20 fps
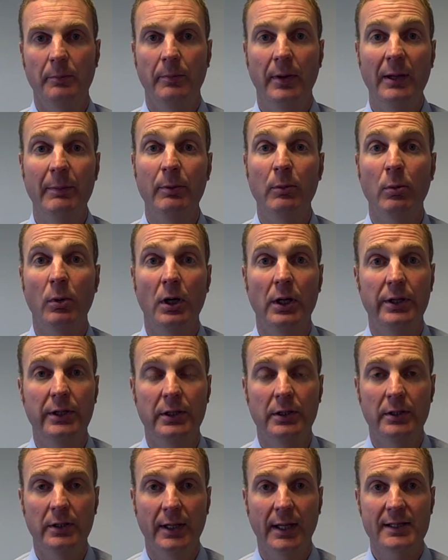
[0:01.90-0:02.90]
Paper 1
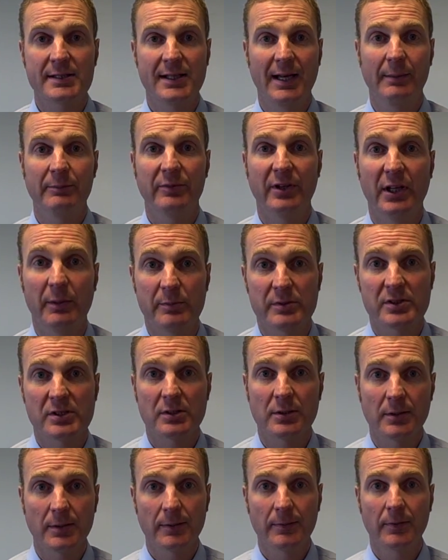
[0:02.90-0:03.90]
exam tips.
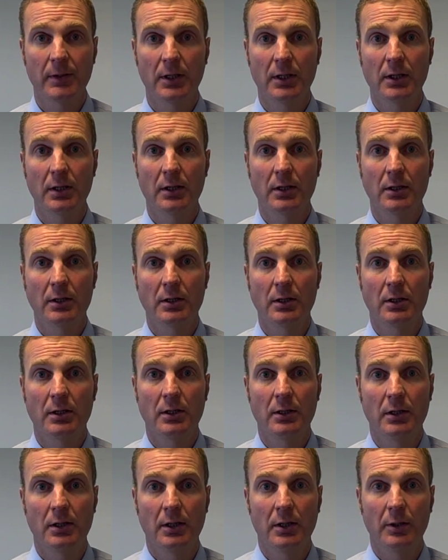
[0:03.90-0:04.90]

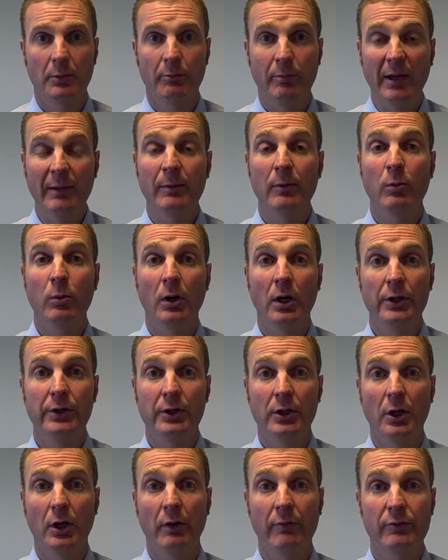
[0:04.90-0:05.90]
Paper 1
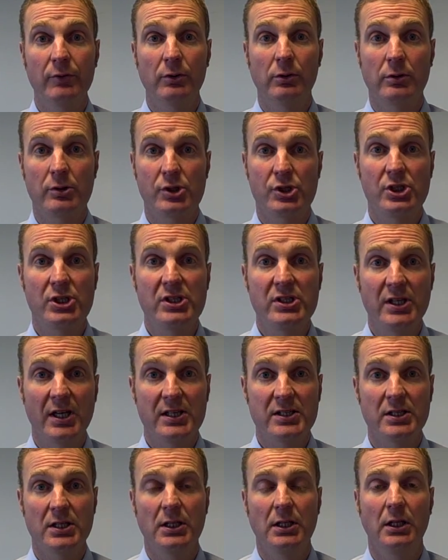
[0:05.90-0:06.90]
of your
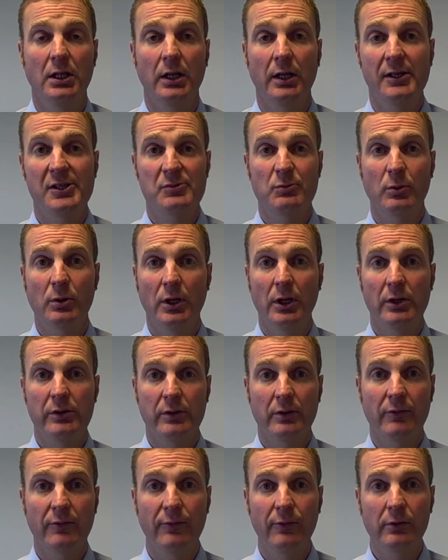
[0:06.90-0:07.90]
GCSE is
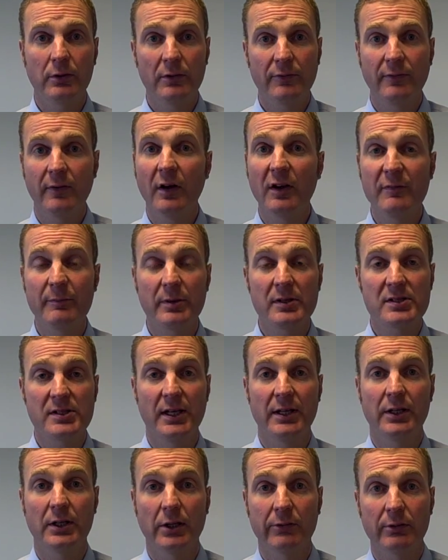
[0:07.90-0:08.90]
worth
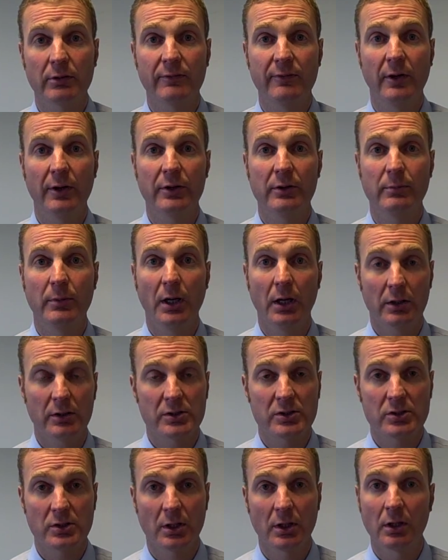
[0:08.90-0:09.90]
45% of your final
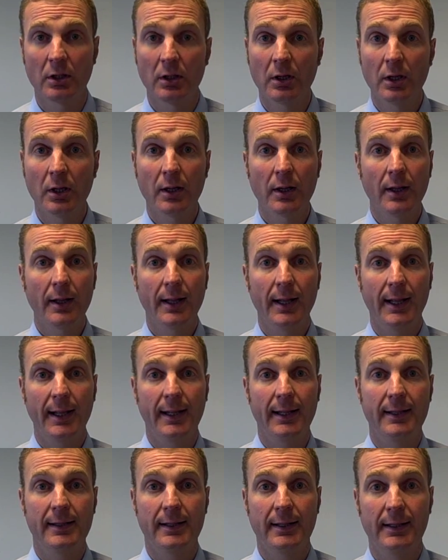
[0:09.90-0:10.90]
marks
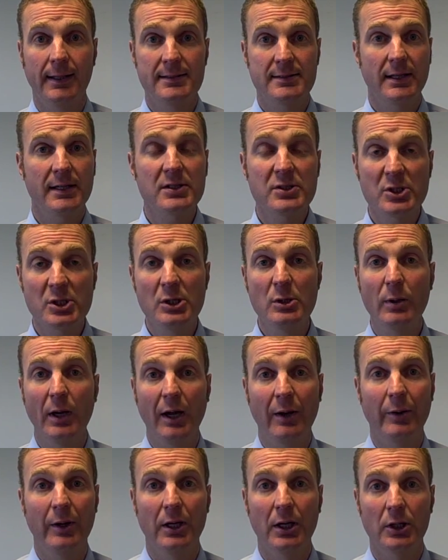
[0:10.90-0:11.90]
and is a
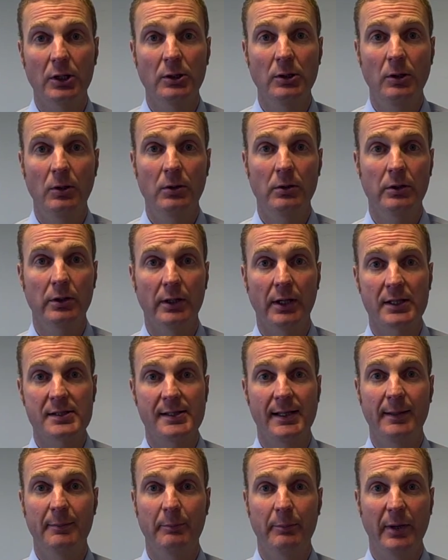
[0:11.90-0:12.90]
2-hour long
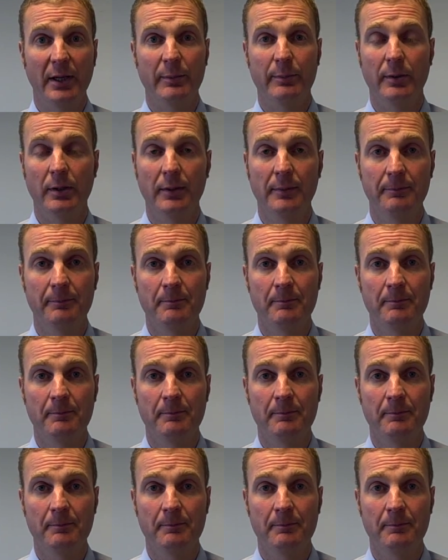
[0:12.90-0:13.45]
exam paper.